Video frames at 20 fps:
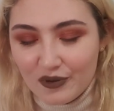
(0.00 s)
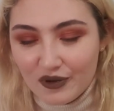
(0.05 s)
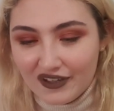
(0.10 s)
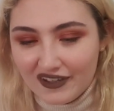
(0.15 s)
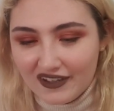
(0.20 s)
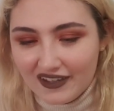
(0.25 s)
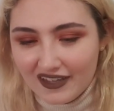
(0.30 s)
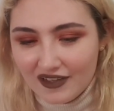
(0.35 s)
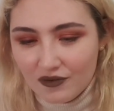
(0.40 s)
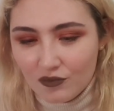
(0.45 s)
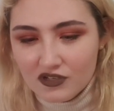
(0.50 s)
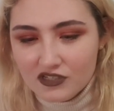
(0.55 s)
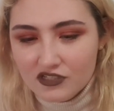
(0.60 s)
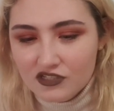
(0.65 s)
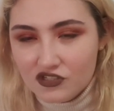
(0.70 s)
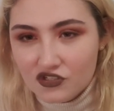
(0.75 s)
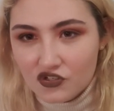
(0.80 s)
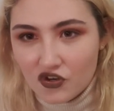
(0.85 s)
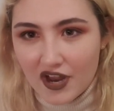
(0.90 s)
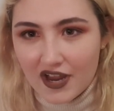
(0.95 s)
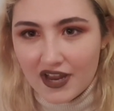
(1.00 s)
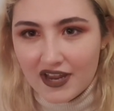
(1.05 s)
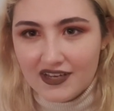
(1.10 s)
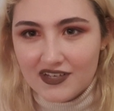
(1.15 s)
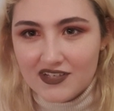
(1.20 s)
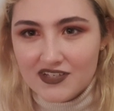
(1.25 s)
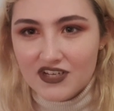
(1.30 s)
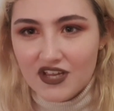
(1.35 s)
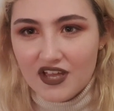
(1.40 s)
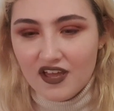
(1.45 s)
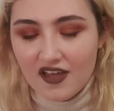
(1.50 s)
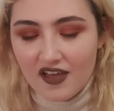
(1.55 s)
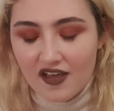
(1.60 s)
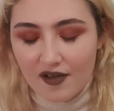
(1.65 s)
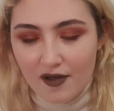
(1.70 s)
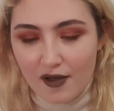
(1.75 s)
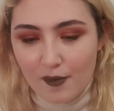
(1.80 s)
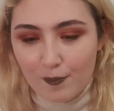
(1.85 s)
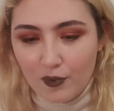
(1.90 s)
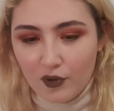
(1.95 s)
but it was strange
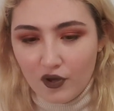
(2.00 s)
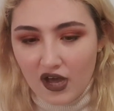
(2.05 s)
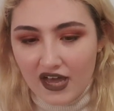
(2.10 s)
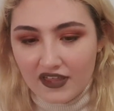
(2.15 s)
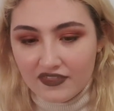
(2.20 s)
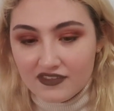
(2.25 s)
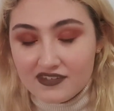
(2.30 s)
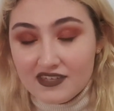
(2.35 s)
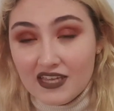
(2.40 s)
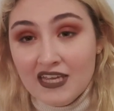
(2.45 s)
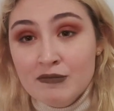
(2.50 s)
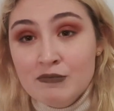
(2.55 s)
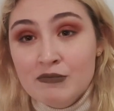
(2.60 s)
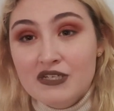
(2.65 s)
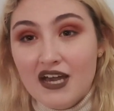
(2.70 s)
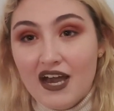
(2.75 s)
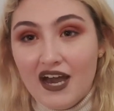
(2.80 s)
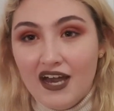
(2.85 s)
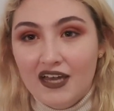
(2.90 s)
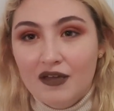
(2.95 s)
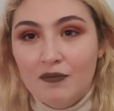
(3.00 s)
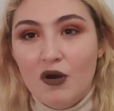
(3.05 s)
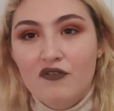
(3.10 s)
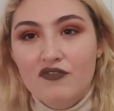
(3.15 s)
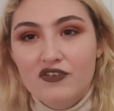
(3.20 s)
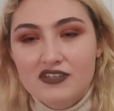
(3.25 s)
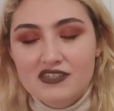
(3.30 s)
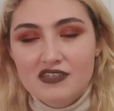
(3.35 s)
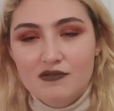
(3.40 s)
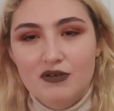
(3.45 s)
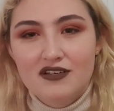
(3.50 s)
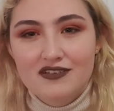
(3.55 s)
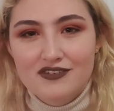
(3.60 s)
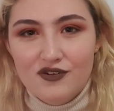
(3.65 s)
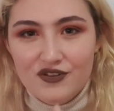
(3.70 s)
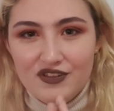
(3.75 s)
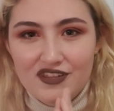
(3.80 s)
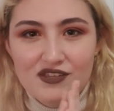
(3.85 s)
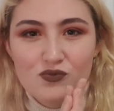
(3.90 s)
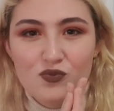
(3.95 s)
but at the same time, obviously, because
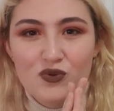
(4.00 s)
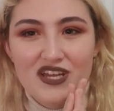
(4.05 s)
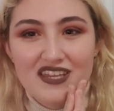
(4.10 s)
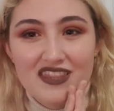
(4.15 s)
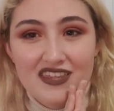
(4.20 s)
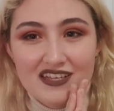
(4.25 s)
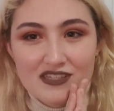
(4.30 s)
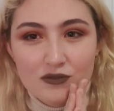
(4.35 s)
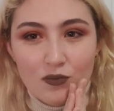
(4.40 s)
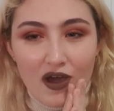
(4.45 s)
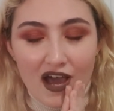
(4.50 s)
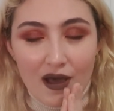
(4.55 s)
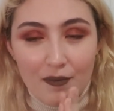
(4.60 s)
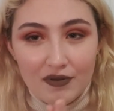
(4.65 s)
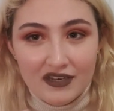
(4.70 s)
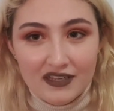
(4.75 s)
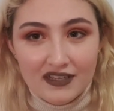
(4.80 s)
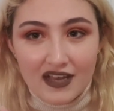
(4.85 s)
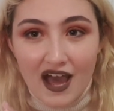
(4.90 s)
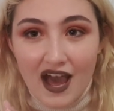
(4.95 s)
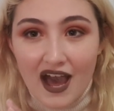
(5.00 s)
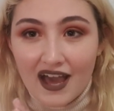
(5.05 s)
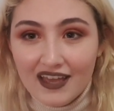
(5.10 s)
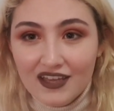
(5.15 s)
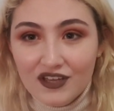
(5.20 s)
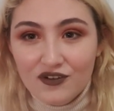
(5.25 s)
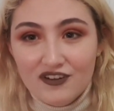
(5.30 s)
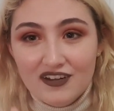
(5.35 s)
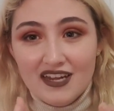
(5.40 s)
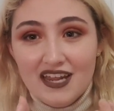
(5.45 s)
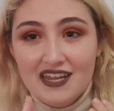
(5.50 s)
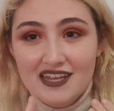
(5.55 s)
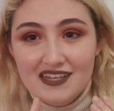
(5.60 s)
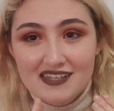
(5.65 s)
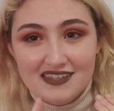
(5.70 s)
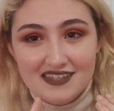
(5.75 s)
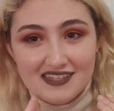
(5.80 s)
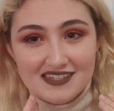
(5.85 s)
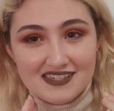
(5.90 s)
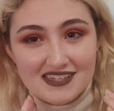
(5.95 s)
all these weird things were happening, I
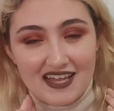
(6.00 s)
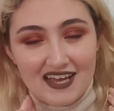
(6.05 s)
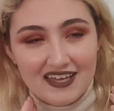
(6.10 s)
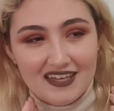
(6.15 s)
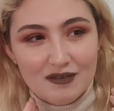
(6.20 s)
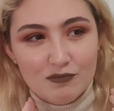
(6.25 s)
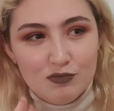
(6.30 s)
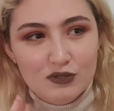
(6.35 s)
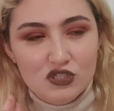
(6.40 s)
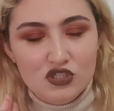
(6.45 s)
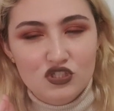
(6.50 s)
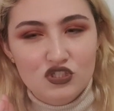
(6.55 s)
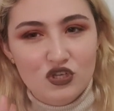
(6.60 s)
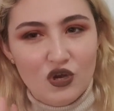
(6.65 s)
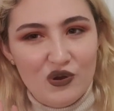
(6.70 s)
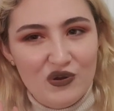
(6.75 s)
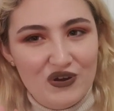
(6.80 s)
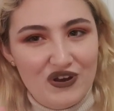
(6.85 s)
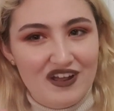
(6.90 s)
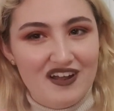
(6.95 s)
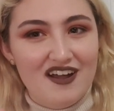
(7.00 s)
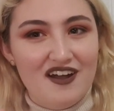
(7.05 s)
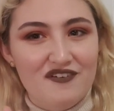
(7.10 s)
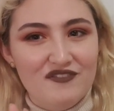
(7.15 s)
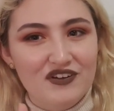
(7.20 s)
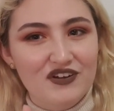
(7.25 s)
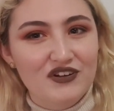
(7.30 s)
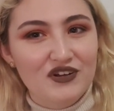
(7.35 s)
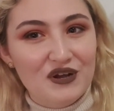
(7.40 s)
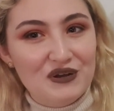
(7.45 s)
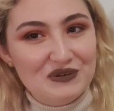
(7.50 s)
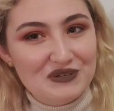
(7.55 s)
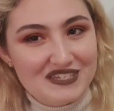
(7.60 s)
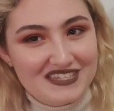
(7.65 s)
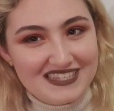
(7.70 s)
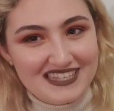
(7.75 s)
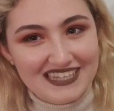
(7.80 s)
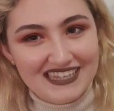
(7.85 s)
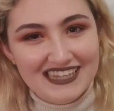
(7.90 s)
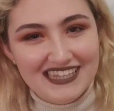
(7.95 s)
created this like persona of a
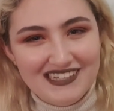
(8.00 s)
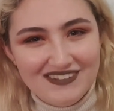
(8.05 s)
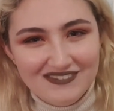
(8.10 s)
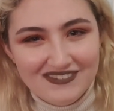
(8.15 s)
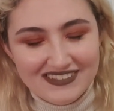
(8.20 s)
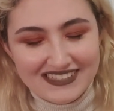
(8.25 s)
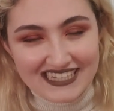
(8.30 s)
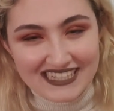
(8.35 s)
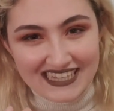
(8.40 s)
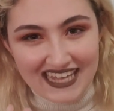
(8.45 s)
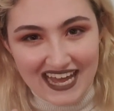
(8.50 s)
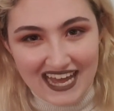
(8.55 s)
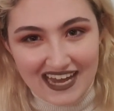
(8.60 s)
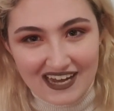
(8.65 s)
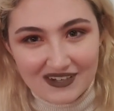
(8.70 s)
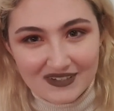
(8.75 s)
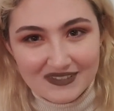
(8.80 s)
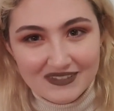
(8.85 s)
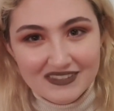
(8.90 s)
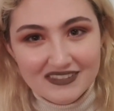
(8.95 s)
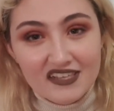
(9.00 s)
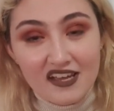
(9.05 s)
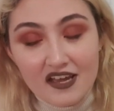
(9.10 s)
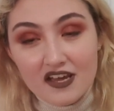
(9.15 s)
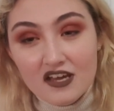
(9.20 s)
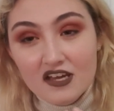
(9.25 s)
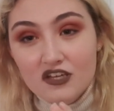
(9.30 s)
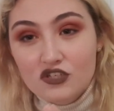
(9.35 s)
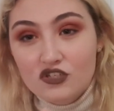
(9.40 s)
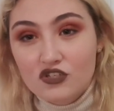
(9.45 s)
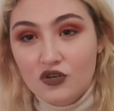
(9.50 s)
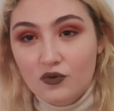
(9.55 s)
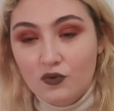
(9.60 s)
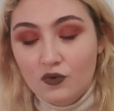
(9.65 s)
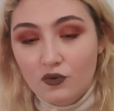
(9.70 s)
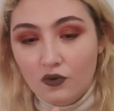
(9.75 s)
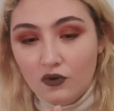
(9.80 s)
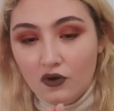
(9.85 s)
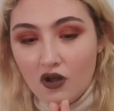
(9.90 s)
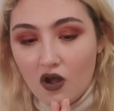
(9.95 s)
ghost that lived in the house.
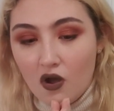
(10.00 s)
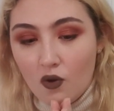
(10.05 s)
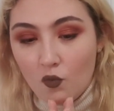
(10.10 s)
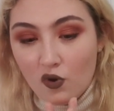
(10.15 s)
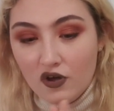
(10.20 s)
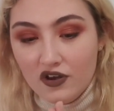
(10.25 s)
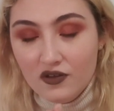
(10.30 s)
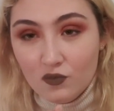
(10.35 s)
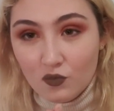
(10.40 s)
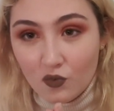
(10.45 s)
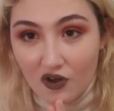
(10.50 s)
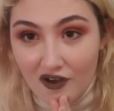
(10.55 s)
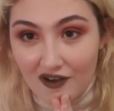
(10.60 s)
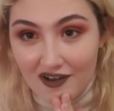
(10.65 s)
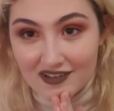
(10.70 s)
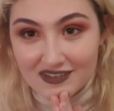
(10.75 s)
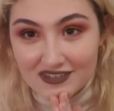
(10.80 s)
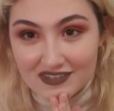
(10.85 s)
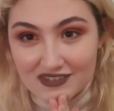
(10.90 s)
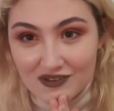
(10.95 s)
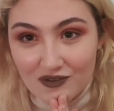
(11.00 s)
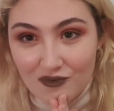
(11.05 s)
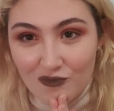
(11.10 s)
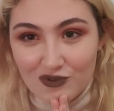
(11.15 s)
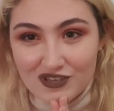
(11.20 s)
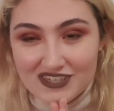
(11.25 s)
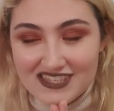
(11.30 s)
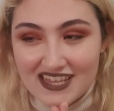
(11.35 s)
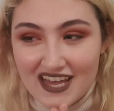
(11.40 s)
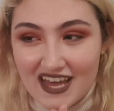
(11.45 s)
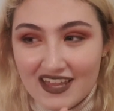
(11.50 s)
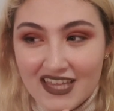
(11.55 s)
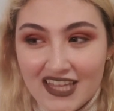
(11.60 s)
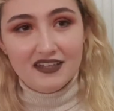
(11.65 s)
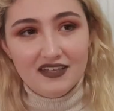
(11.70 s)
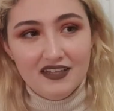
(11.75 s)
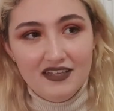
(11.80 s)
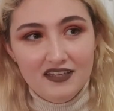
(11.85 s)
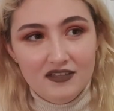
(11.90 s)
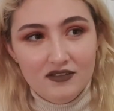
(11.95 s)
So what it was was that
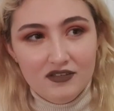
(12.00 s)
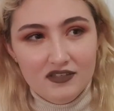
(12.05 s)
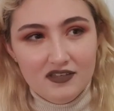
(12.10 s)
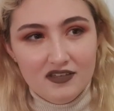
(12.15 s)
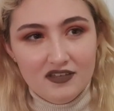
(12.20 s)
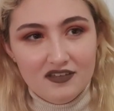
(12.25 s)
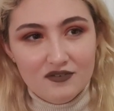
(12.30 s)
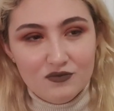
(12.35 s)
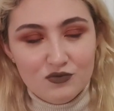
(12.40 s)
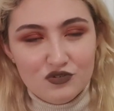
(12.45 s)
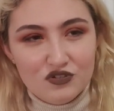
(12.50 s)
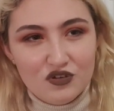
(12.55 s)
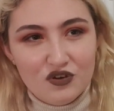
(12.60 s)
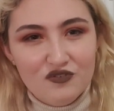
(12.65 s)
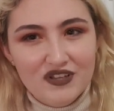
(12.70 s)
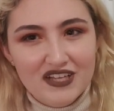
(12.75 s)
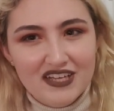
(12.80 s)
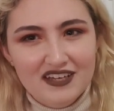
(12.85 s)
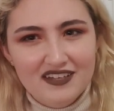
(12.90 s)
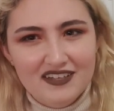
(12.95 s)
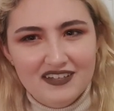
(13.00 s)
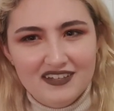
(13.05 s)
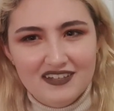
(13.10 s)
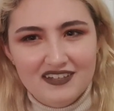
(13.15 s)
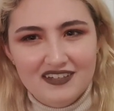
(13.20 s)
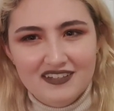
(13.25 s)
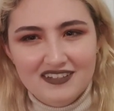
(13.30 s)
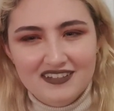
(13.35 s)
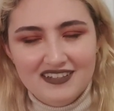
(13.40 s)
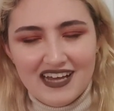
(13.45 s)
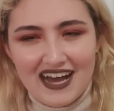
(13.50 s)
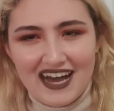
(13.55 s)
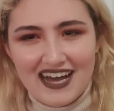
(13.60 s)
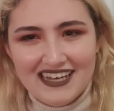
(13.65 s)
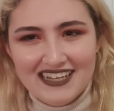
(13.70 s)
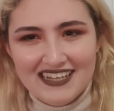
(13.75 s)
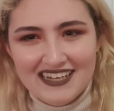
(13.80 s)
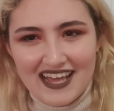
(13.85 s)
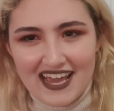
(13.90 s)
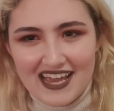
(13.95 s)
he was sort of like a
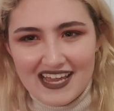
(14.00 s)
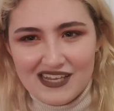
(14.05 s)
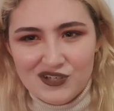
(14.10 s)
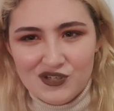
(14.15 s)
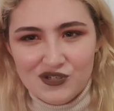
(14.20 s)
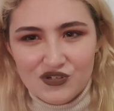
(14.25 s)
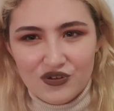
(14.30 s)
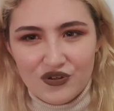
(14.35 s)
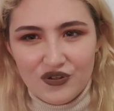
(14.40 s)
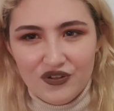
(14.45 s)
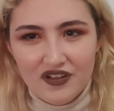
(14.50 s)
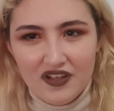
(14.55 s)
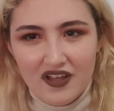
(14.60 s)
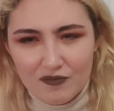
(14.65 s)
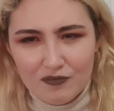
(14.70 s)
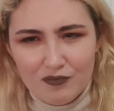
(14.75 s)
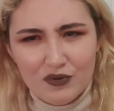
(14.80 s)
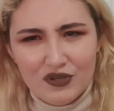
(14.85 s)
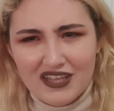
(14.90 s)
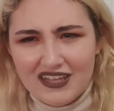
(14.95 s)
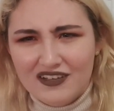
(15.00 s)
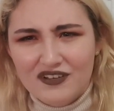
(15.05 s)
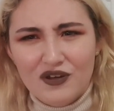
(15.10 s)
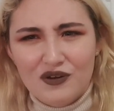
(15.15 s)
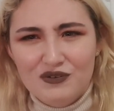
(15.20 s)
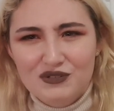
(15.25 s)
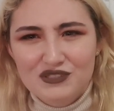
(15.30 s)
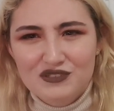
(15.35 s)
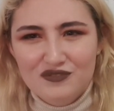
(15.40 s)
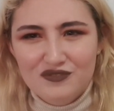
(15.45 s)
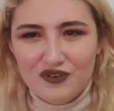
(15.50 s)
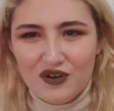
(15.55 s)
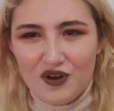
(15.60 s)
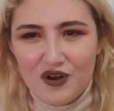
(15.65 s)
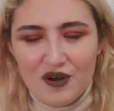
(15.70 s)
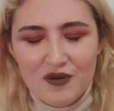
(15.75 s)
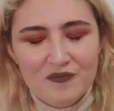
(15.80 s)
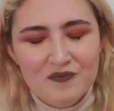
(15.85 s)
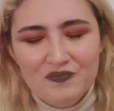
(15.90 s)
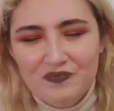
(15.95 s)
guardian angel, but like ghost
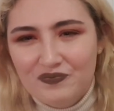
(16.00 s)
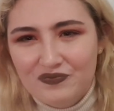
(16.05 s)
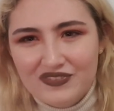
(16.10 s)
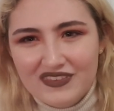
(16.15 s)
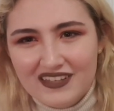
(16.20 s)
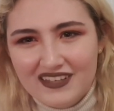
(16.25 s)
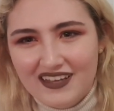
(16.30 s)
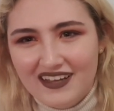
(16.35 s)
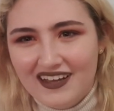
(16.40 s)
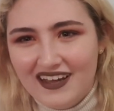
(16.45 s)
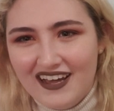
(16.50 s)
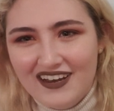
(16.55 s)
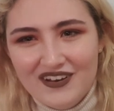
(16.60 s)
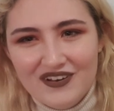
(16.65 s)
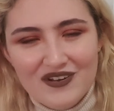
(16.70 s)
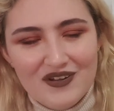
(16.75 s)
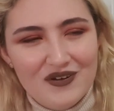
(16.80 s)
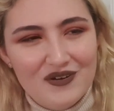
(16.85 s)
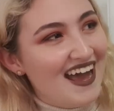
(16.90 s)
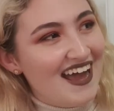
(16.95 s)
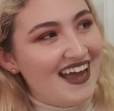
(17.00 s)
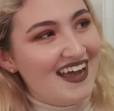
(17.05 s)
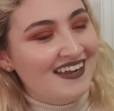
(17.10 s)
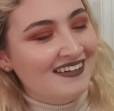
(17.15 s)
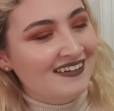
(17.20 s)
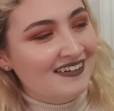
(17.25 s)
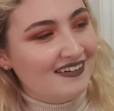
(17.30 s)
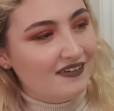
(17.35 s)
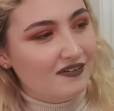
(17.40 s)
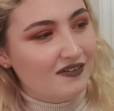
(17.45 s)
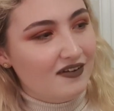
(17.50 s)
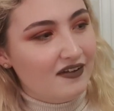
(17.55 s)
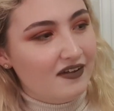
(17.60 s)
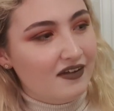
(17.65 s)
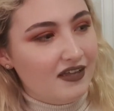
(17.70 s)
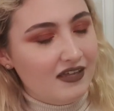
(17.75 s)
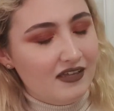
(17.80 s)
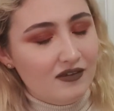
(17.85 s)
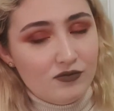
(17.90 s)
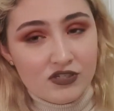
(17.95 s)
form. I don't know. And
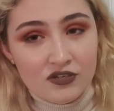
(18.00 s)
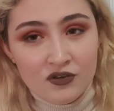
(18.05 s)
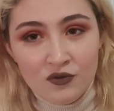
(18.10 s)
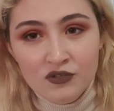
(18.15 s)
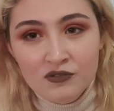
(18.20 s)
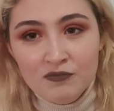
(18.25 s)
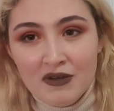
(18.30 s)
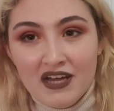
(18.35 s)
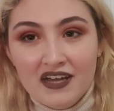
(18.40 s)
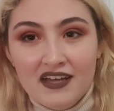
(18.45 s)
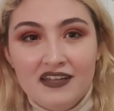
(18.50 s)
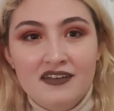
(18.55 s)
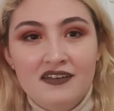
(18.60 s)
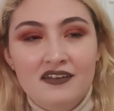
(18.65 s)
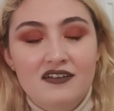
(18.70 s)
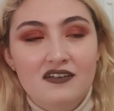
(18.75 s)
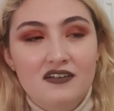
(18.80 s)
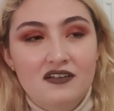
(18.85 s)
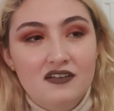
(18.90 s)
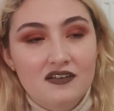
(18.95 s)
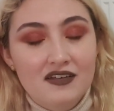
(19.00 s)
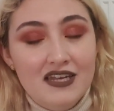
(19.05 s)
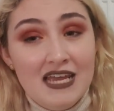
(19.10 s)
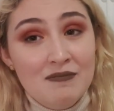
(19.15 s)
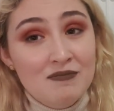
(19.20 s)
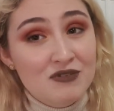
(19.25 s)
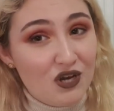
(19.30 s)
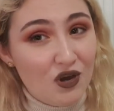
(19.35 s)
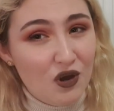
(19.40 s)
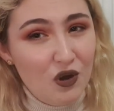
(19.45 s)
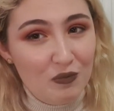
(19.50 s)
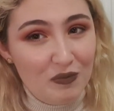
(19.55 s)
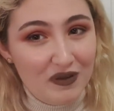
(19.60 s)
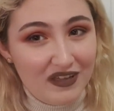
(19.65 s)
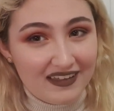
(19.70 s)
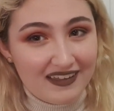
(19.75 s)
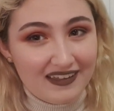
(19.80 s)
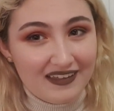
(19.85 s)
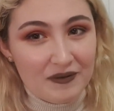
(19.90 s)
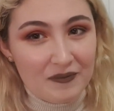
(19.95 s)
he was an old man named
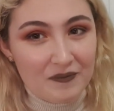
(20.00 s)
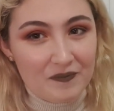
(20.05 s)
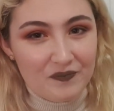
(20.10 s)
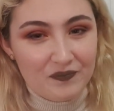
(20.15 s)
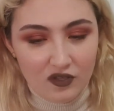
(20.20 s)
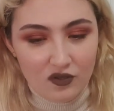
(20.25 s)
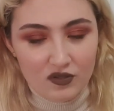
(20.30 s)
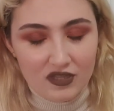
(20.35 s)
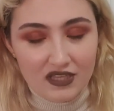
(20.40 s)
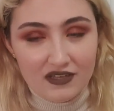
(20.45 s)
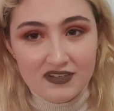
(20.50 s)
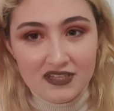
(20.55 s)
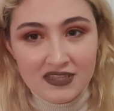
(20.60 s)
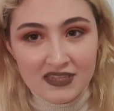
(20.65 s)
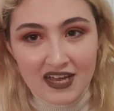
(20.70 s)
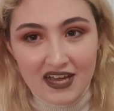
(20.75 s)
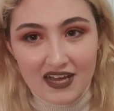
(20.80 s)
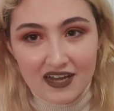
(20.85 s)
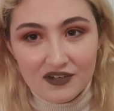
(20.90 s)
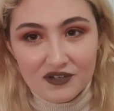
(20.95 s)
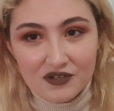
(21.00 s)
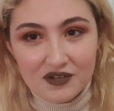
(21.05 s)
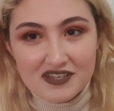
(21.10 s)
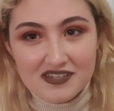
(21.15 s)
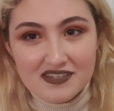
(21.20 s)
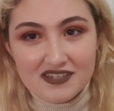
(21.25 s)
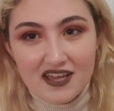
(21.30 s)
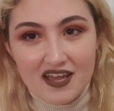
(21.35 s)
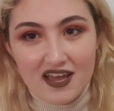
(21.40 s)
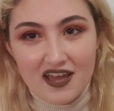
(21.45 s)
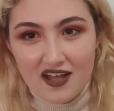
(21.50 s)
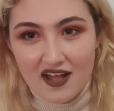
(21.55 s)
Toby who lived in the house